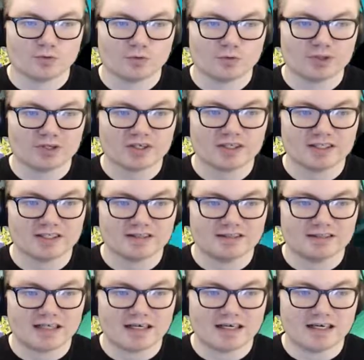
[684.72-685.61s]
we're going to
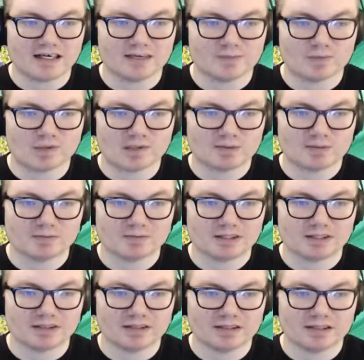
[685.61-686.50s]
die
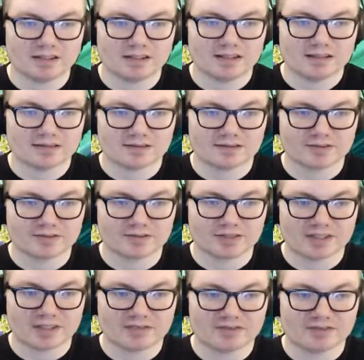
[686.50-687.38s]
probably a lot. So you're
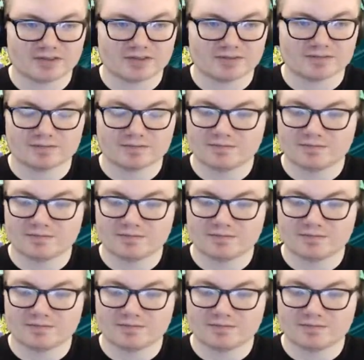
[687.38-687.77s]
going to have to